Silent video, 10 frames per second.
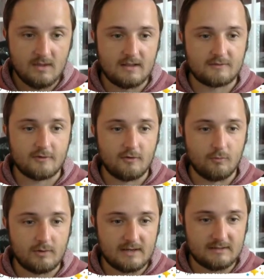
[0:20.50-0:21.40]
And so
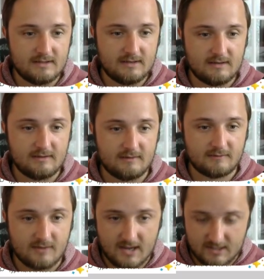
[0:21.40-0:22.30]
what I did
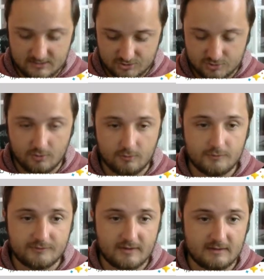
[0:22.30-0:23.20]
is I
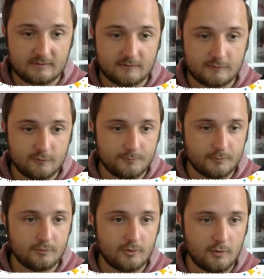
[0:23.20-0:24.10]
chose a
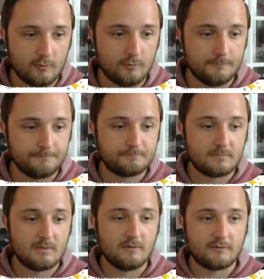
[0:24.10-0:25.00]
super low
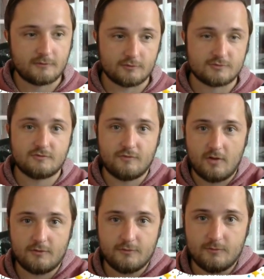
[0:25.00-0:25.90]
search
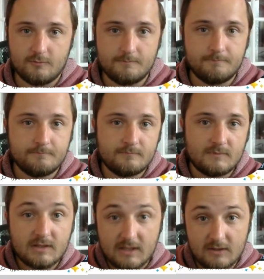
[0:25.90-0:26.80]
volume
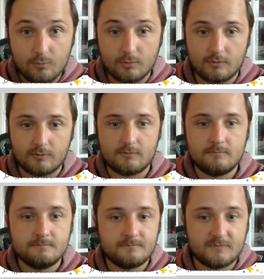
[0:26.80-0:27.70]
keyword
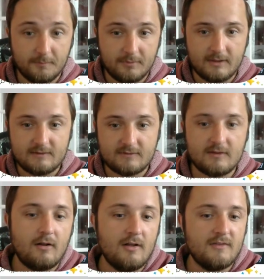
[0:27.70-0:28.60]
to place it
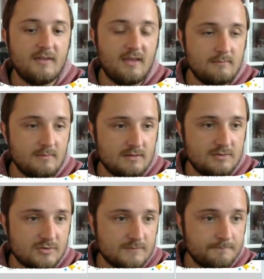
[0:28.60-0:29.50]
on the
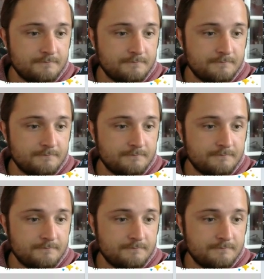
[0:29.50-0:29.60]
image